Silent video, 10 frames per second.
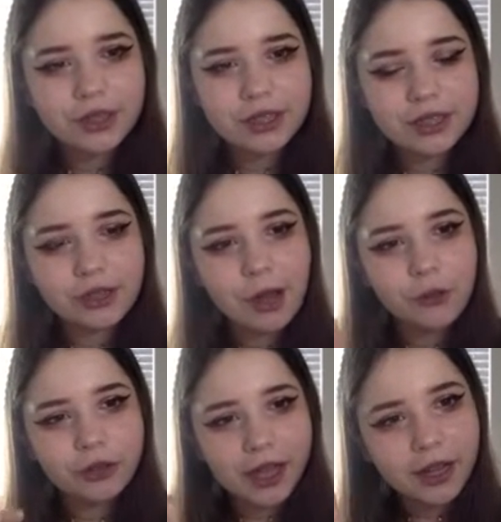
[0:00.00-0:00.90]
There's a lot
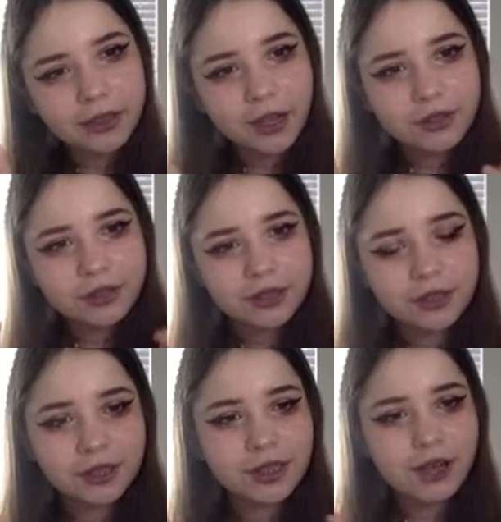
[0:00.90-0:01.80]
more arrows
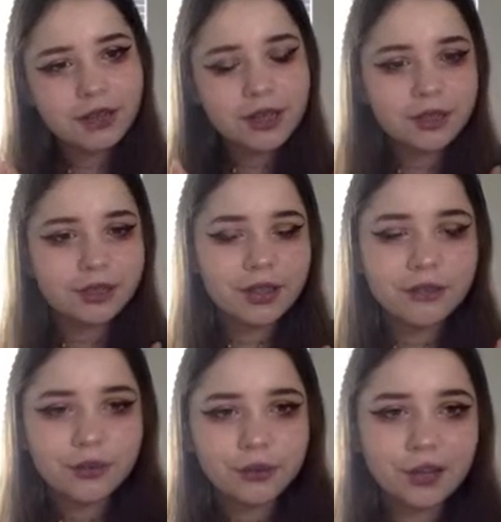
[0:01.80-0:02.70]
going around
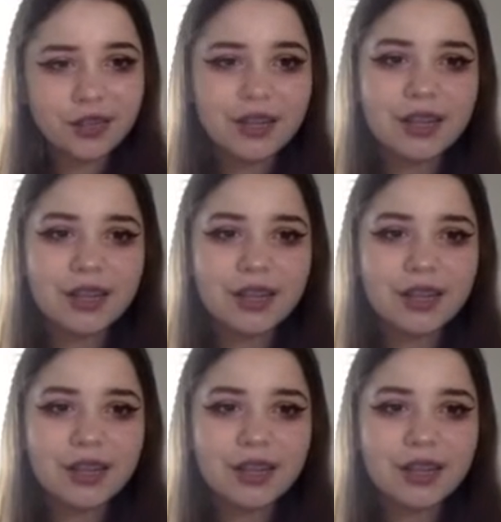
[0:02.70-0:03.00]
everywhere.